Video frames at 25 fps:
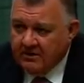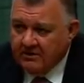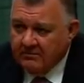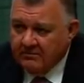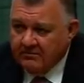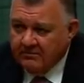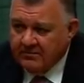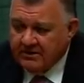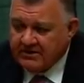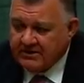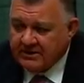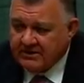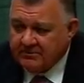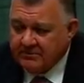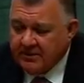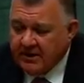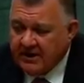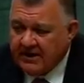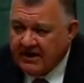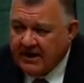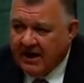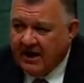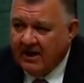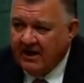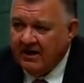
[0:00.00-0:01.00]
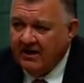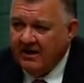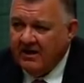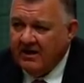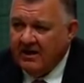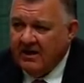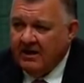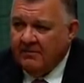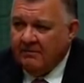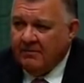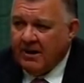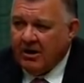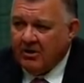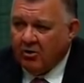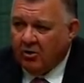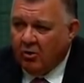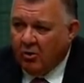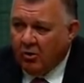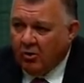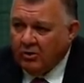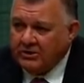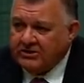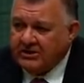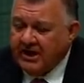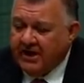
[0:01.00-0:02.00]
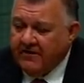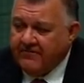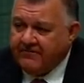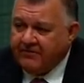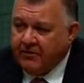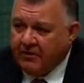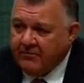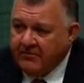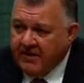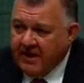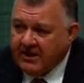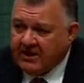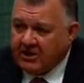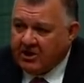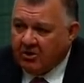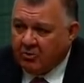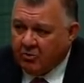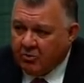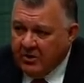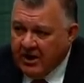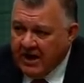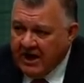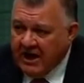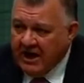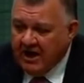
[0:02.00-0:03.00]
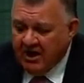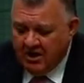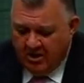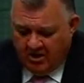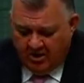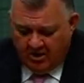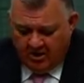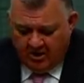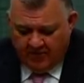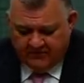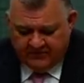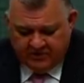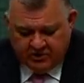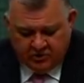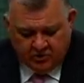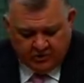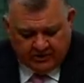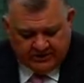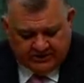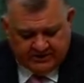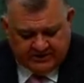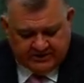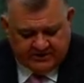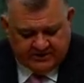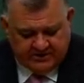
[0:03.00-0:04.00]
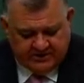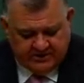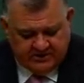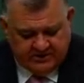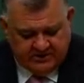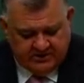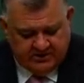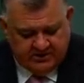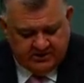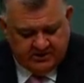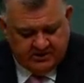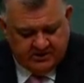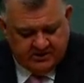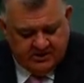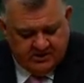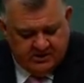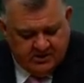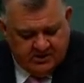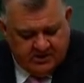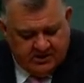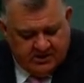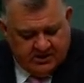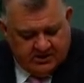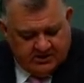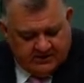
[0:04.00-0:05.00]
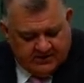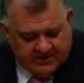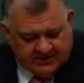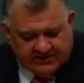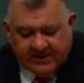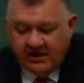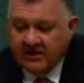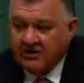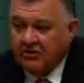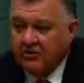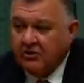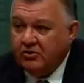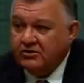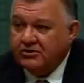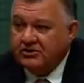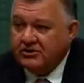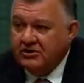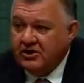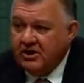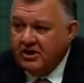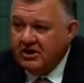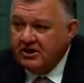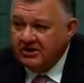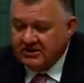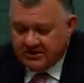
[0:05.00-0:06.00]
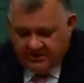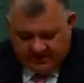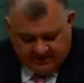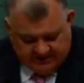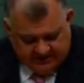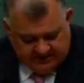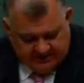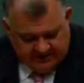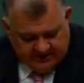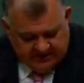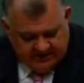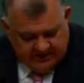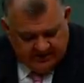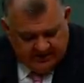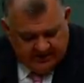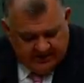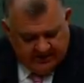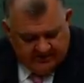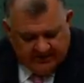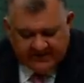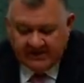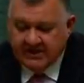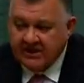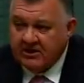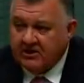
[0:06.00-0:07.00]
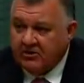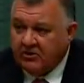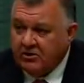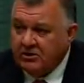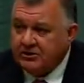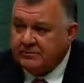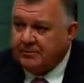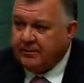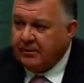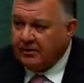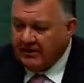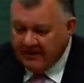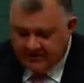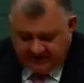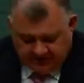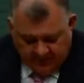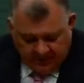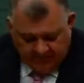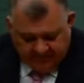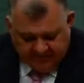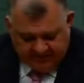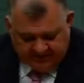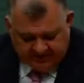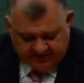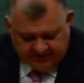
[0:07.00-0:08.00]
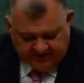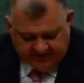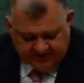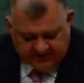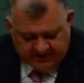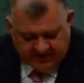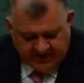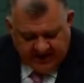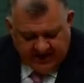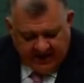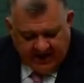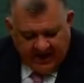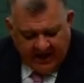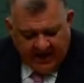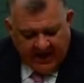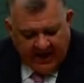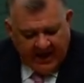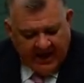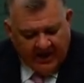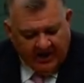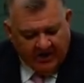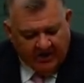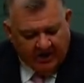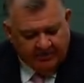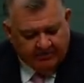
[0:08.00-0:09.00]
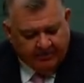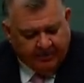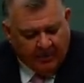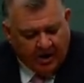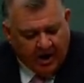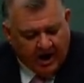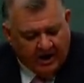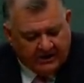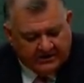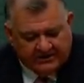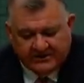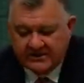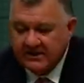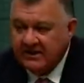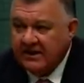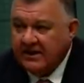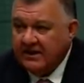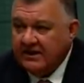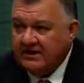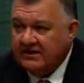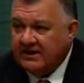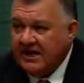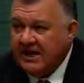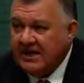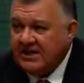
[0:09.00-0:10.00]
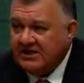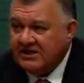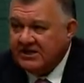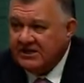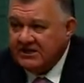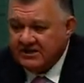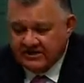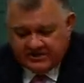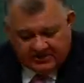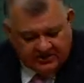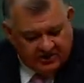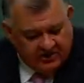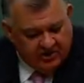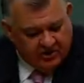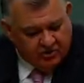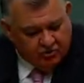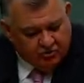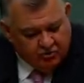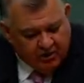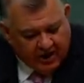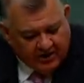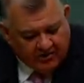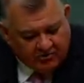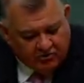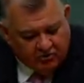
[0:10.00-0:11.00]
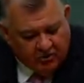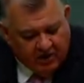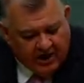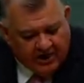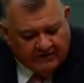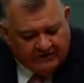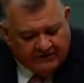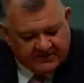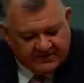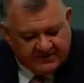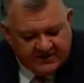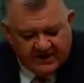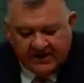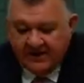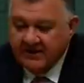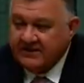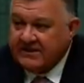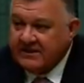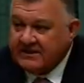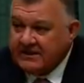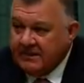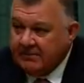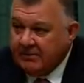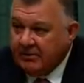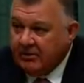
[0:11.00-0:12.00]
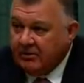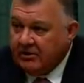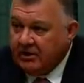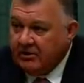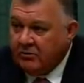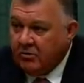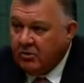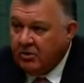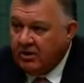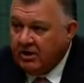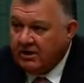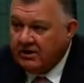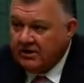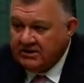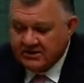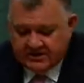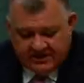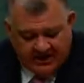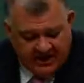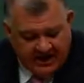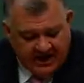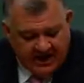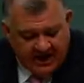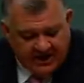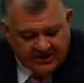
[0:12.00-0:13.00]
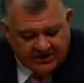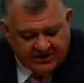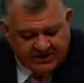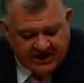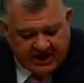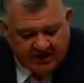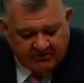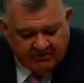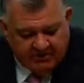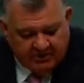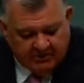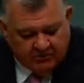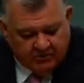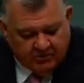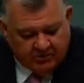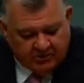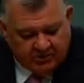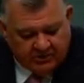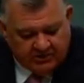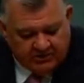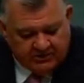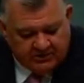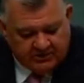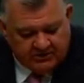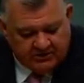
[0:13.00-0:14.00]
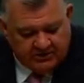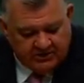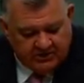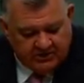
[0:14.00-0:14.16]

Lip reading: Mr Speaker, but also from their career of choice. This includes nurses, this includes police officers, airline pilots, teachers, truck drivers, disability workers and charity workers.